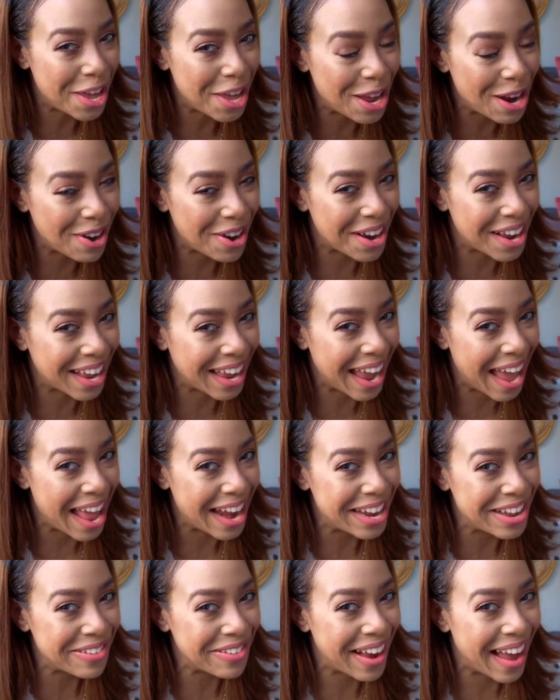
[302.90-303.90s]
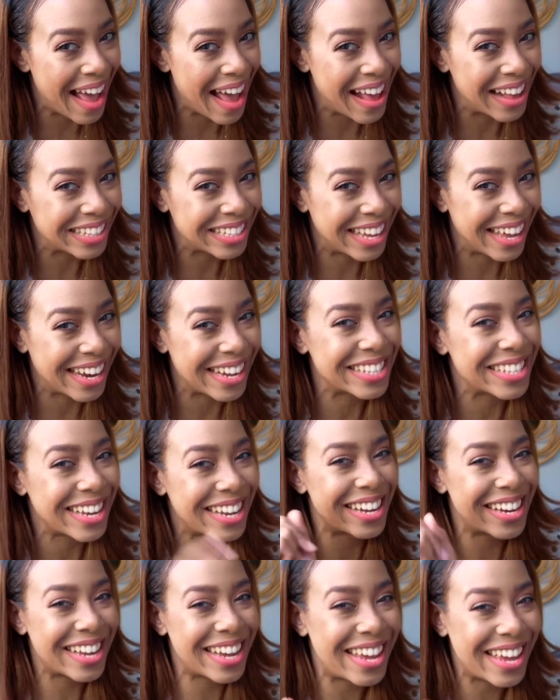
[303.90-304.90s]
here again, you guys. It is a
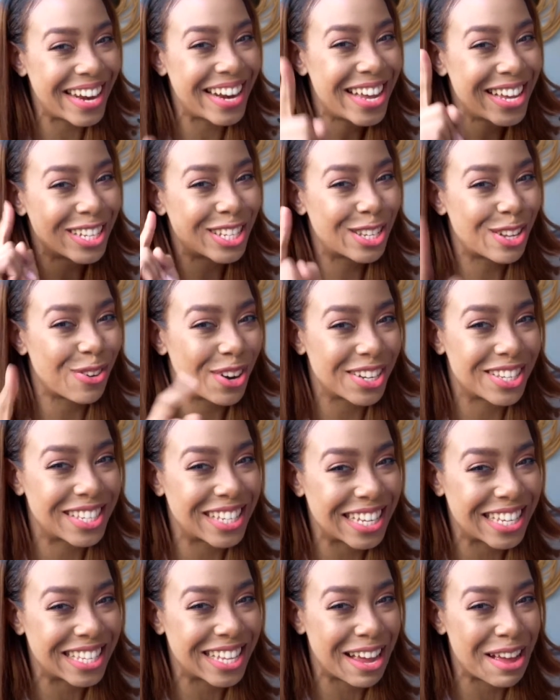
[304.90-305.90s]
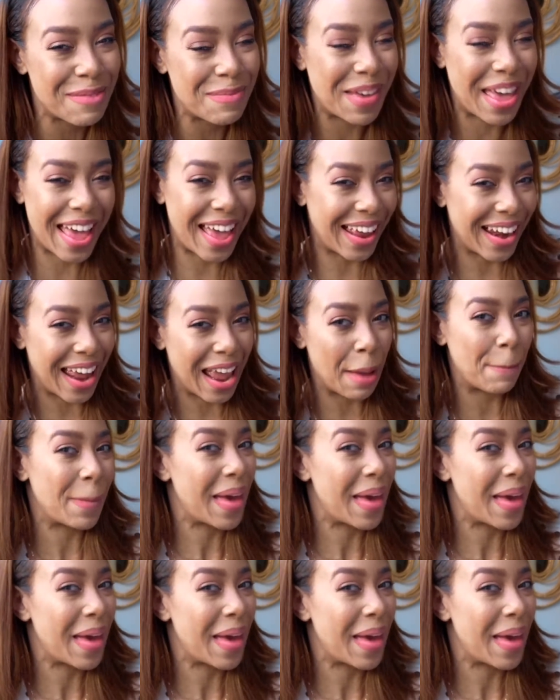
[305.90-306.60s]
lid storage system and a